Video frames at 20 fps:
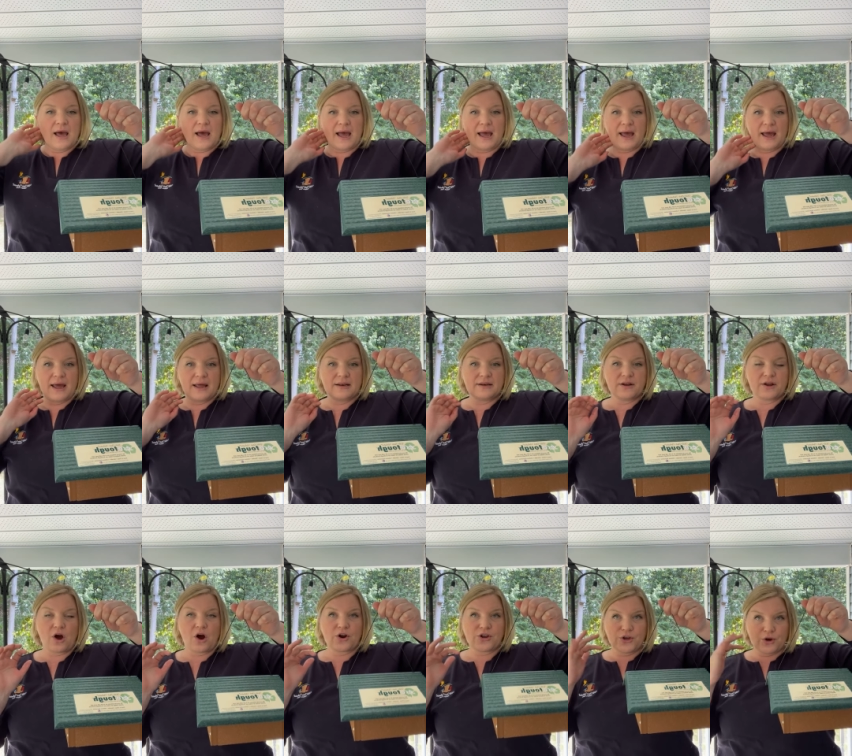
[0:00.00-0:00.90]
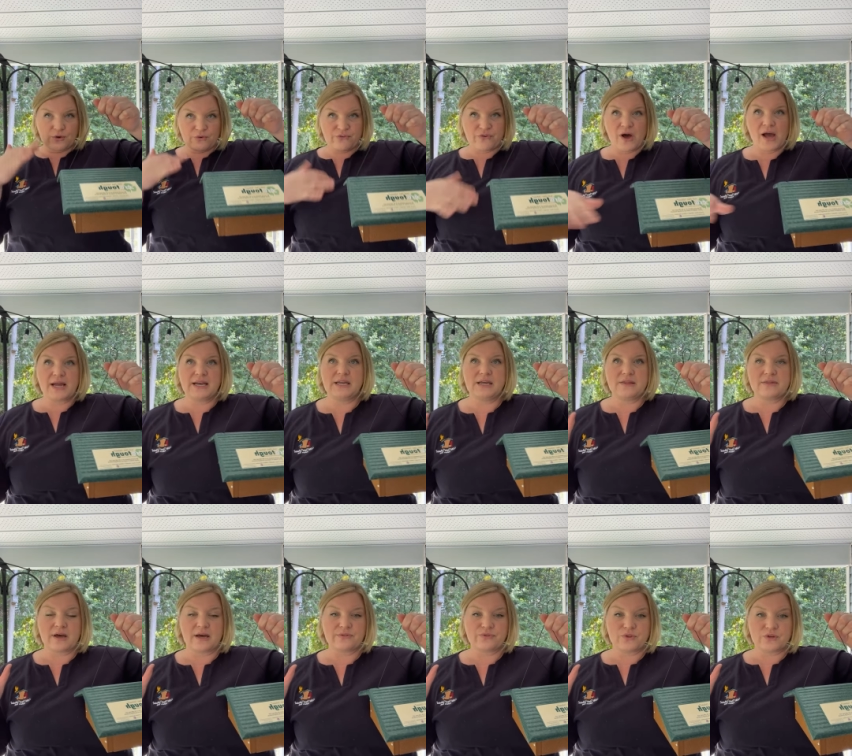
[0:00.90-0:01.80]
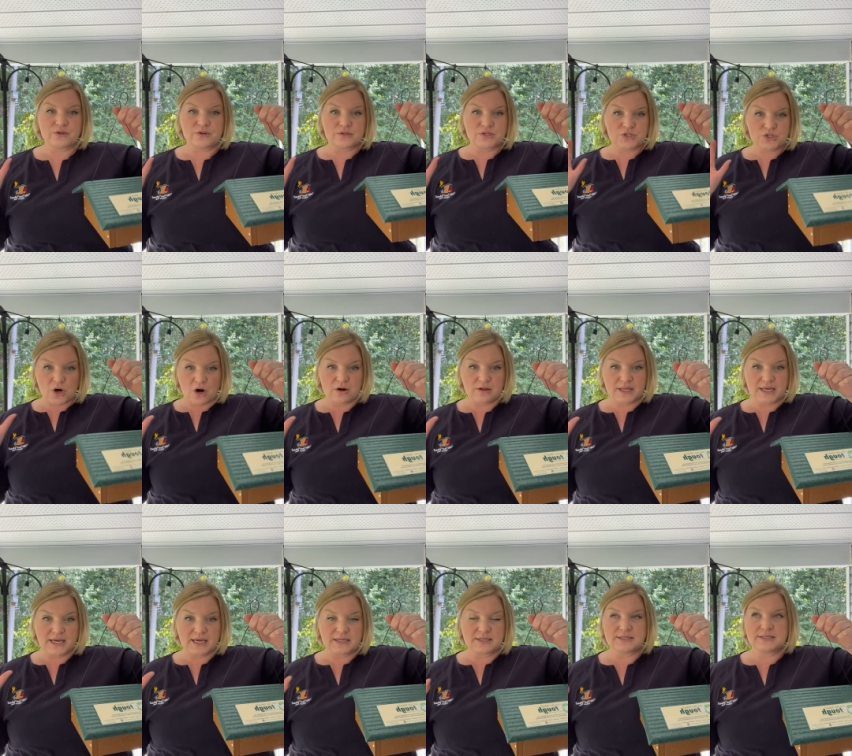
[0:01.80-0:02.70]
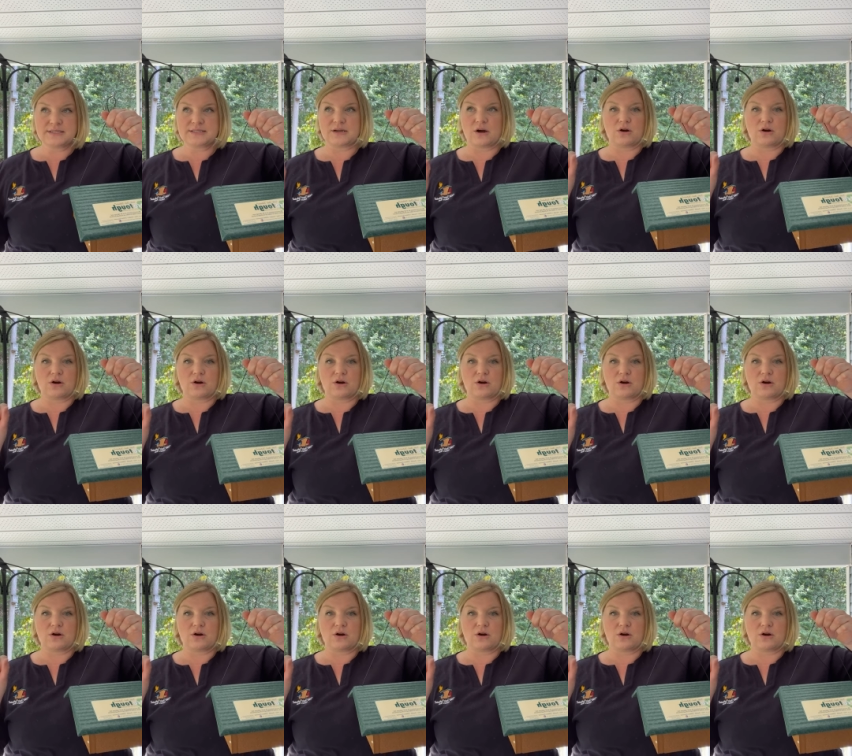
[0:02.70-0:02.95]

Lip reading: and you're finding that the starlings